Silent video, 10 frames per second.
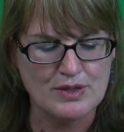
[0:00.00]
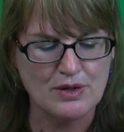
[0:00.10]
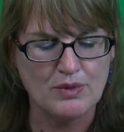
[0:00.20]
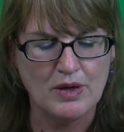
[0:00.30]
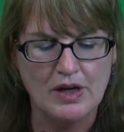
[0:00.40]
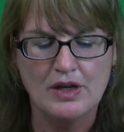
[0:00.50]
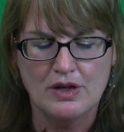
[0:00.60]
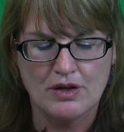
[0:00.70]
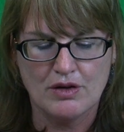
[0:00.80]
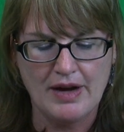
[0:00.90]
So
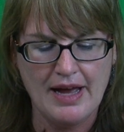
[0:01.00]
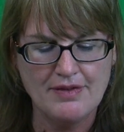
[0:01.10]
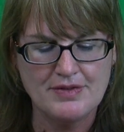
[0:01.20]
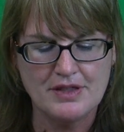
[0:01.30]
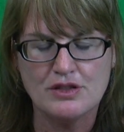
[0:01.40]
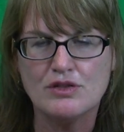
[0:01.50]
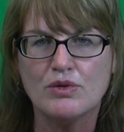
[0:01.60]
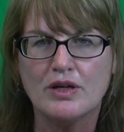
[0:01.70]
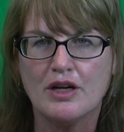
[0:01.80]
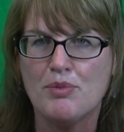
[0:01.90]
craft a
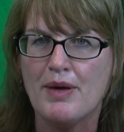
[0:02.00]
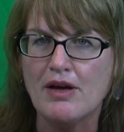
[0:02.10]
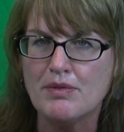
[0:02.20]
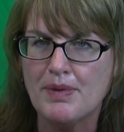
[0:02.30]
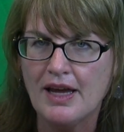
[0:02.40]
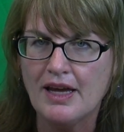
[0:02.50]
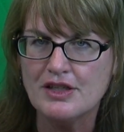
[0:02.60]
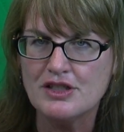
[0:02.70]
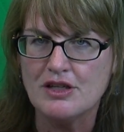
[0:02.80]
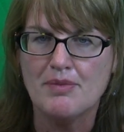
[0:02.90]
short about page,